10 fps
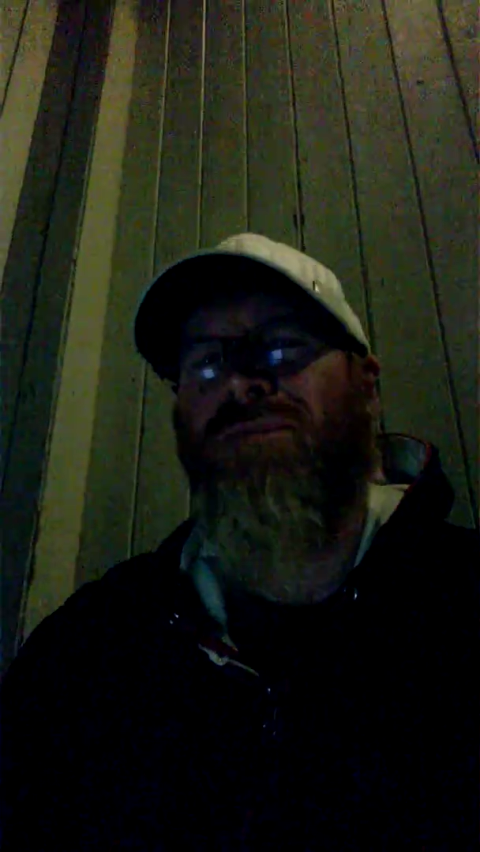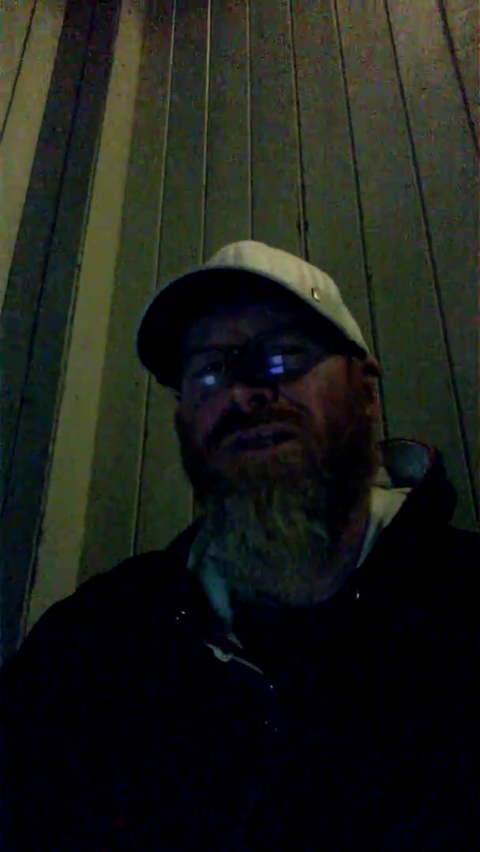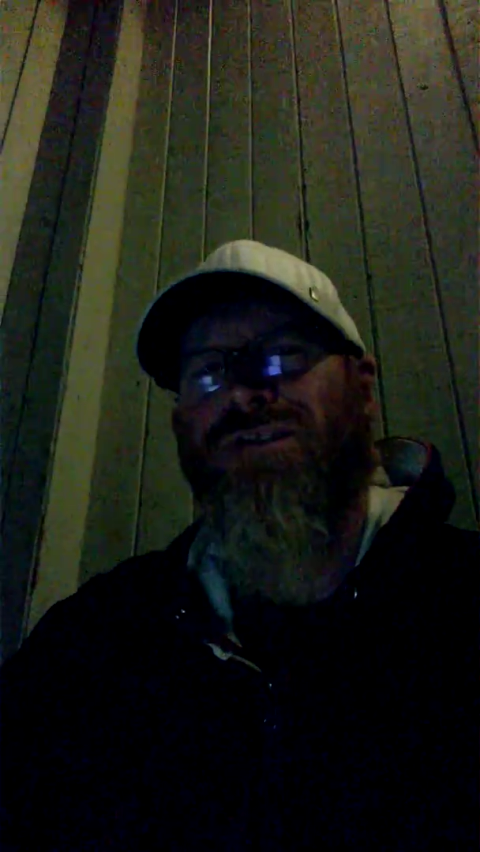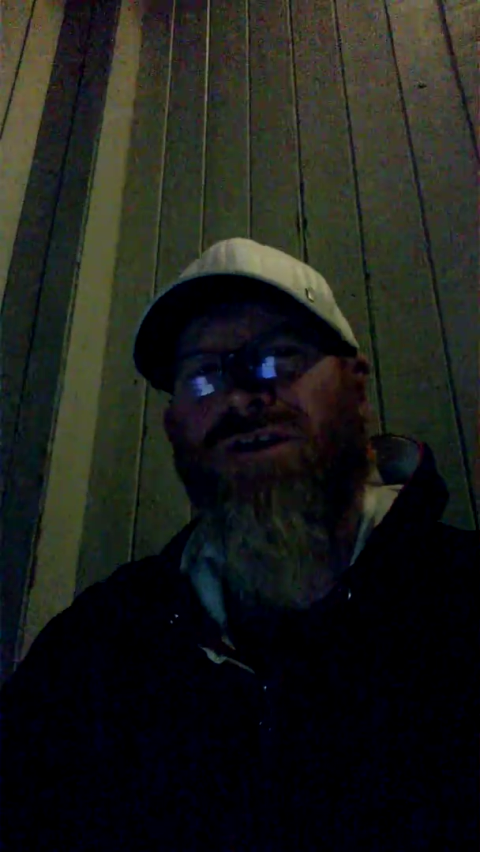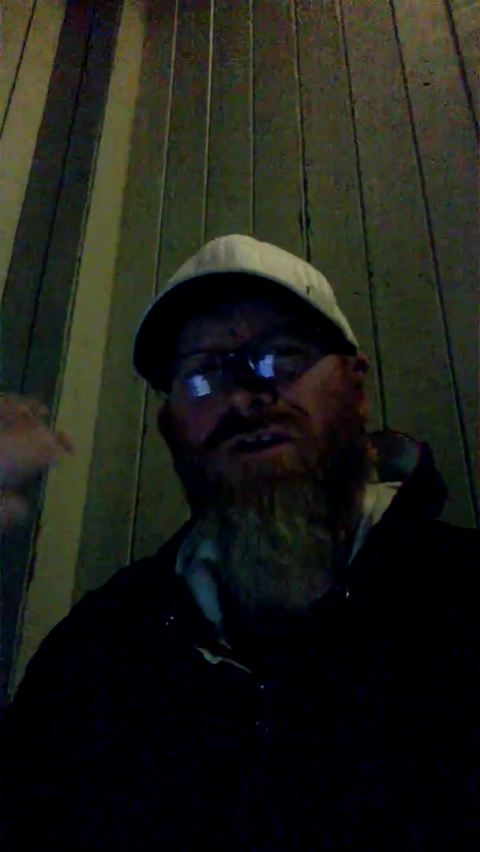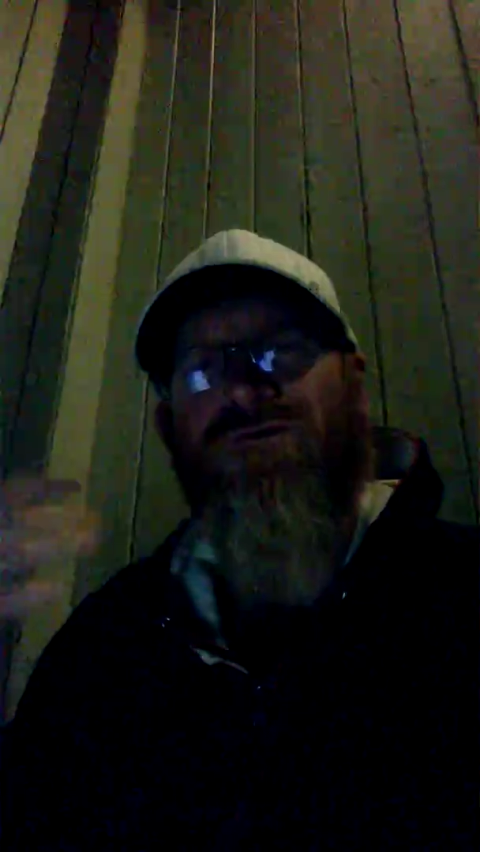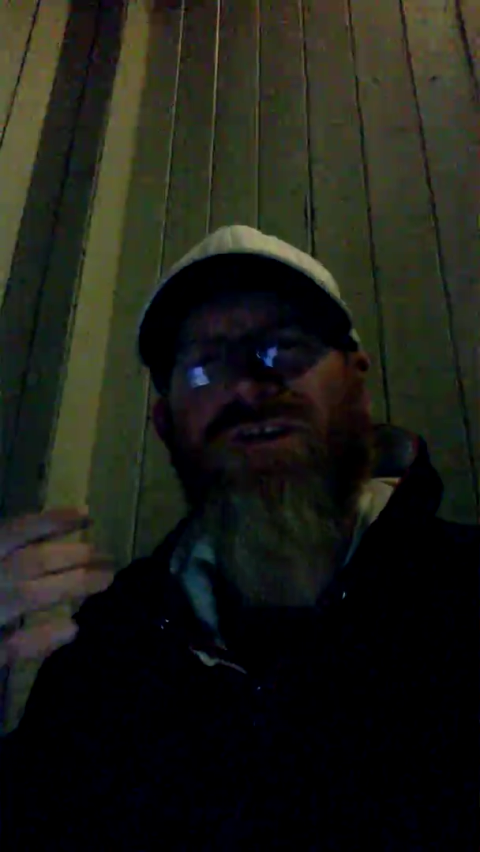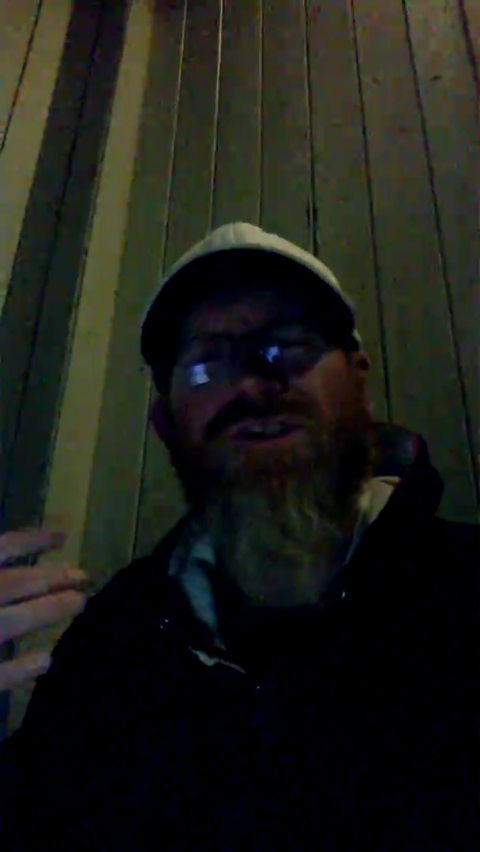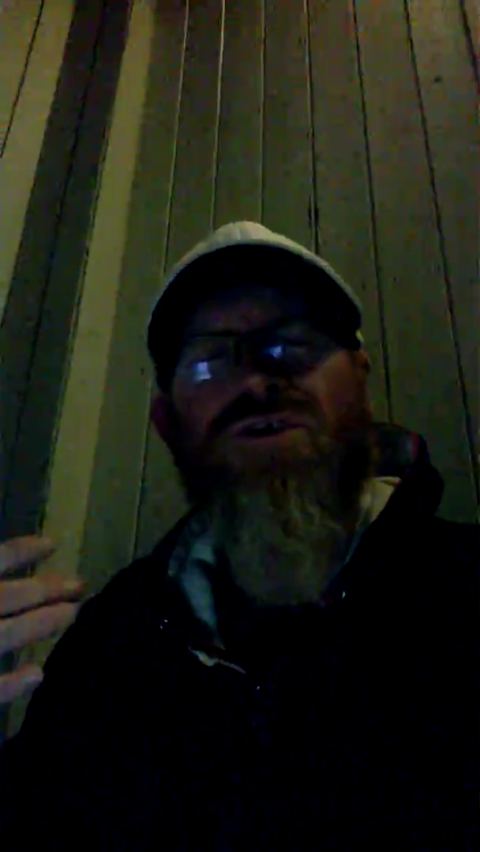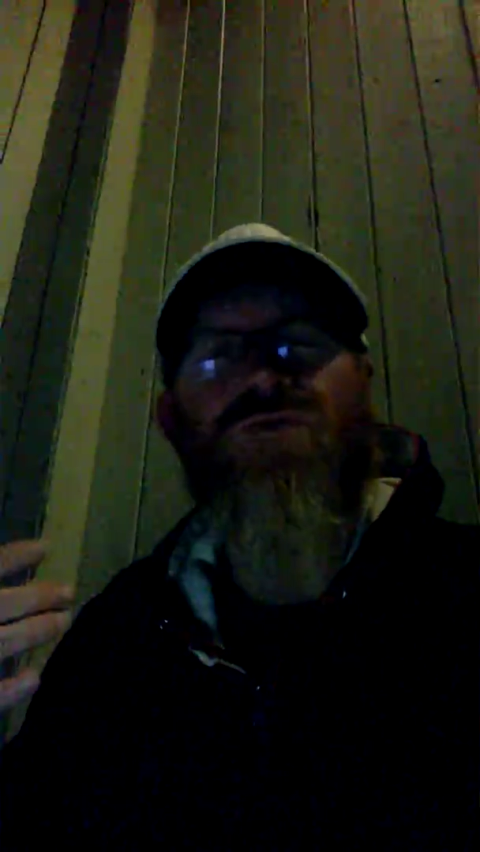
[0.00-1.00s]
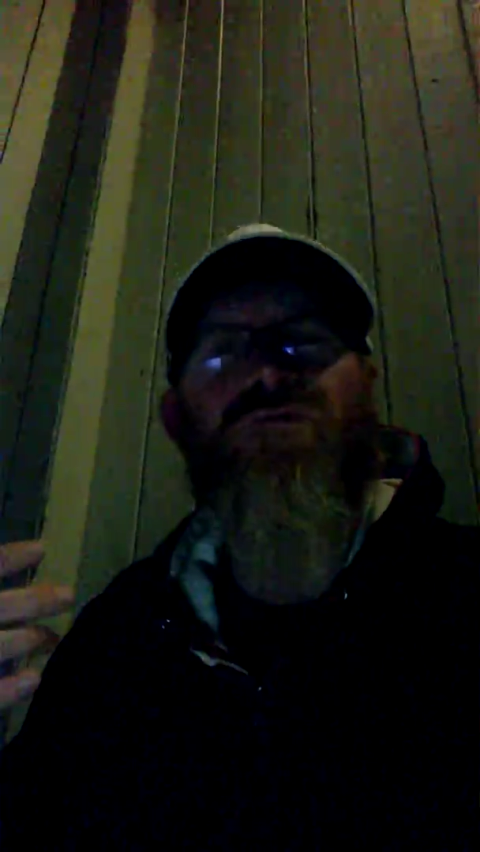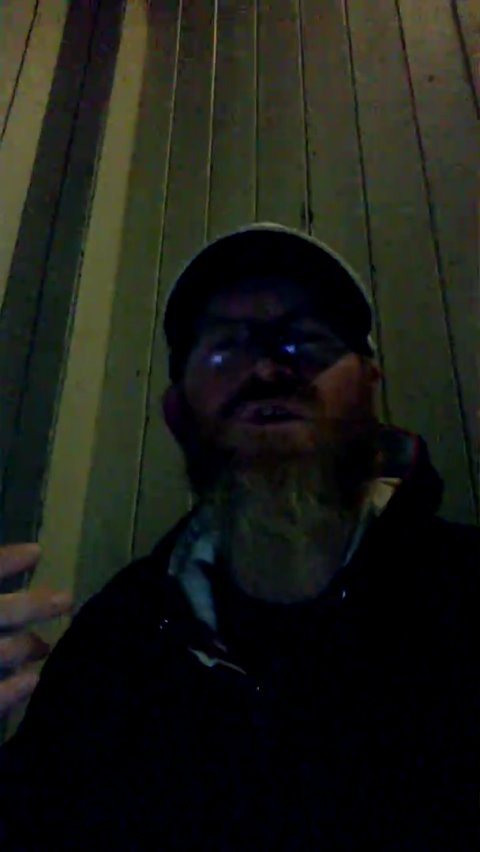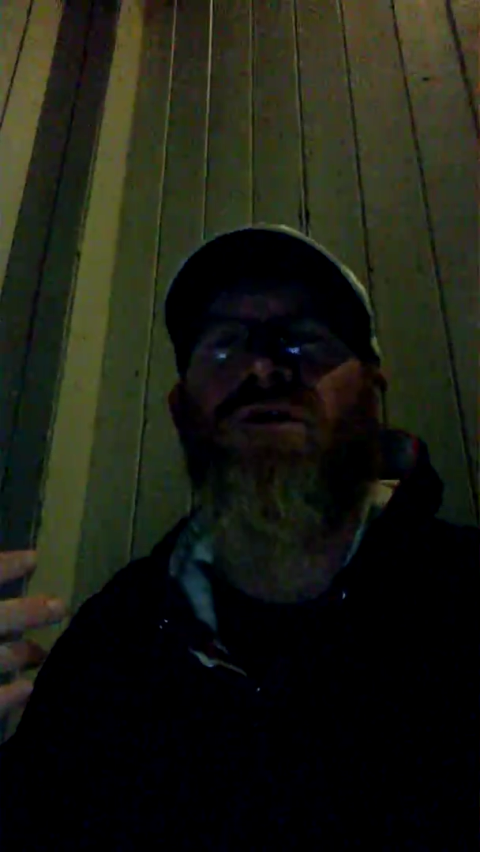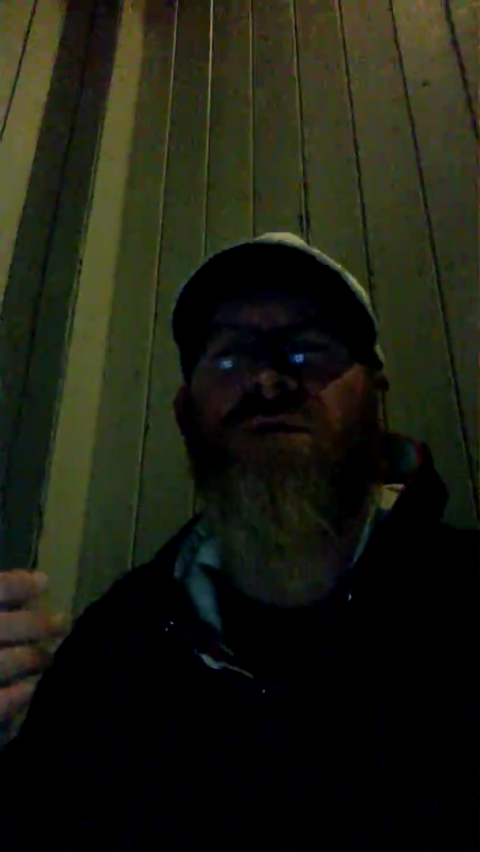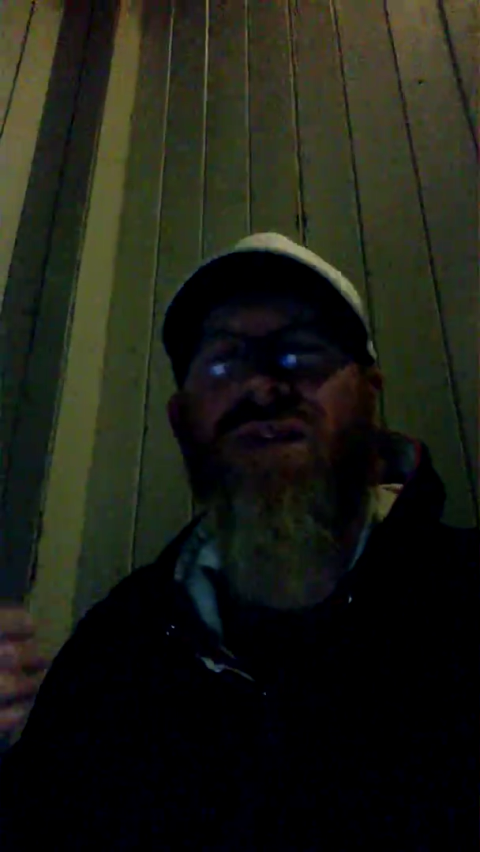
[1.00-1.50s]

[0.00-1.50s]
means our physical form,